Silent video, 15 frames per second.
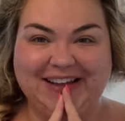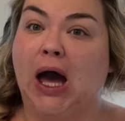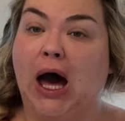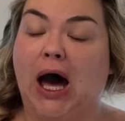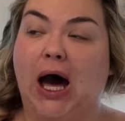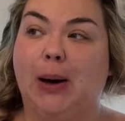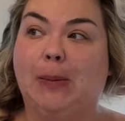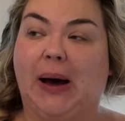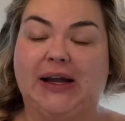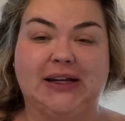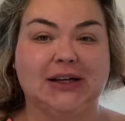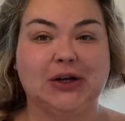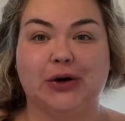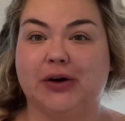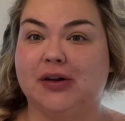Um, I
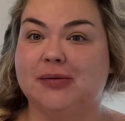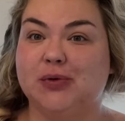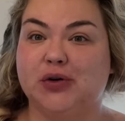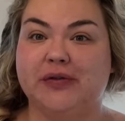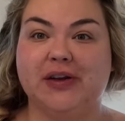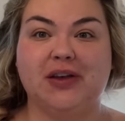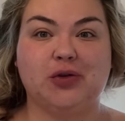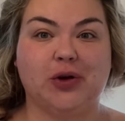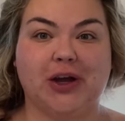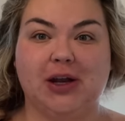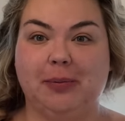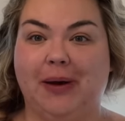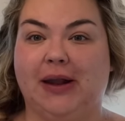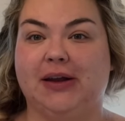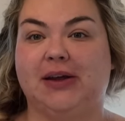didn't go to the movies or get a
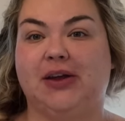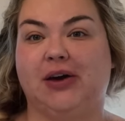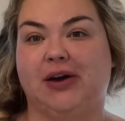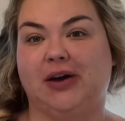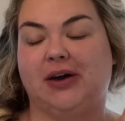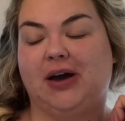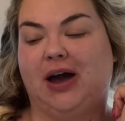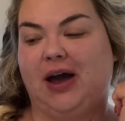pedicure.